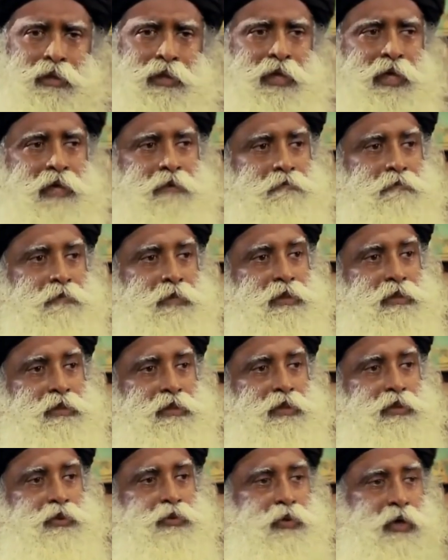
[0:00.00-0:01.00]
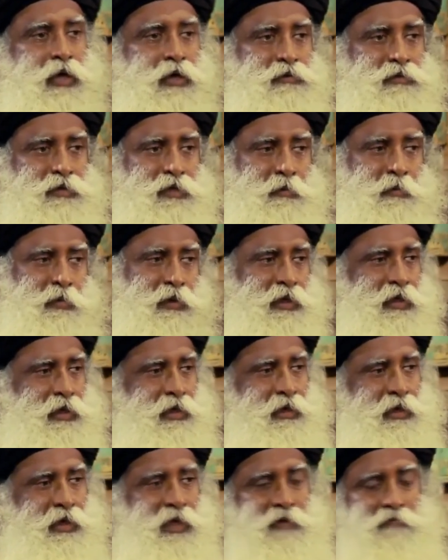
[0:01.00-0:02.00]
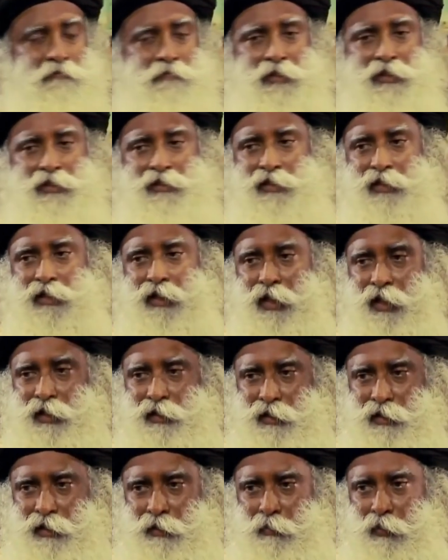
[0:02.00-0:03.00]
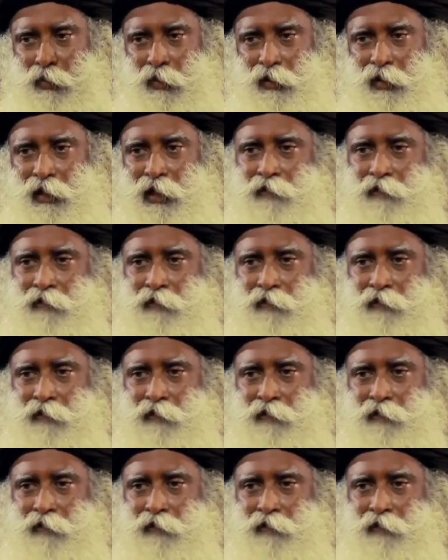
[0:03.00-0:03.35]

Life means the new house they're building. Life means the car that they bought.